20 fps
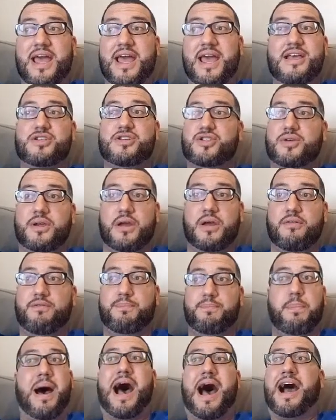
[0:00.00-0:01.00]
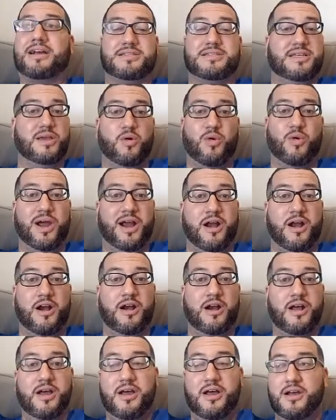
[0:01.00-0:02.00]
the history of boxing where
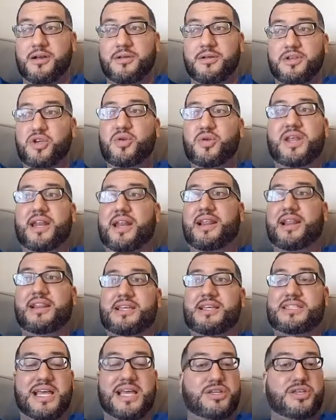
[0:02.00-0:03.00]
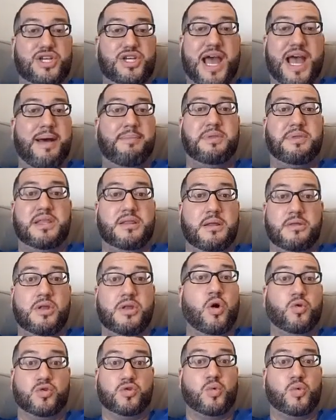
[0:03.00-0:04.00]
you didn't at least get jabbed in the
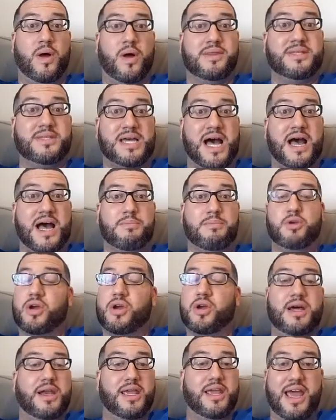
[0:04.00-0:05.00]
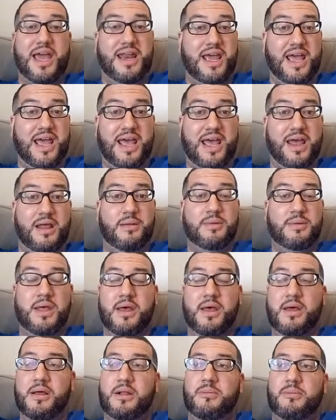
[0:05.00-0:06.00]
nose one time. You're gonna get hit.
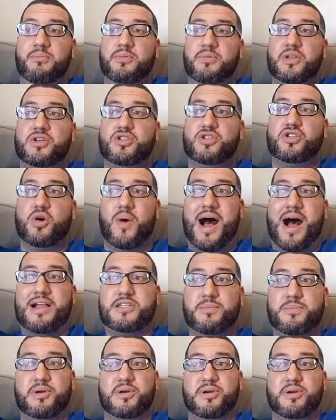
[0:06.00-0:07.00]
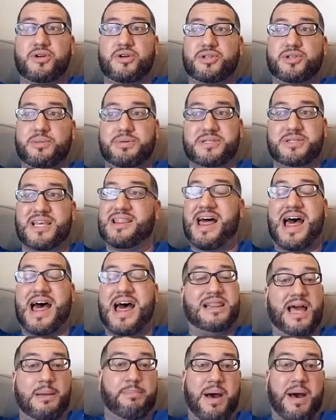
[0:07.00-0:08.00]
So entrepreneurship is a
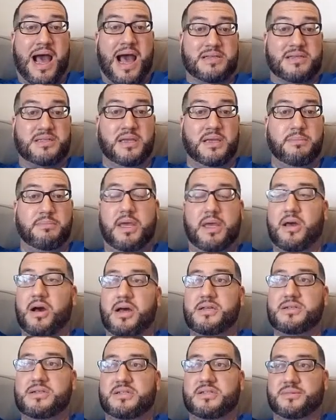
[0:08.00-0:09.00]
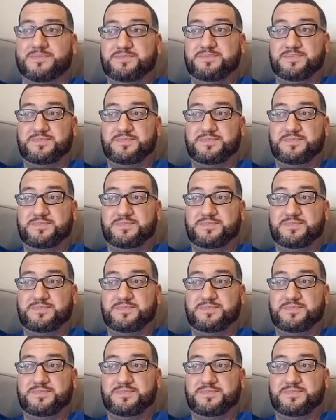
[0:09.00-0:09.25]
lot like boxing because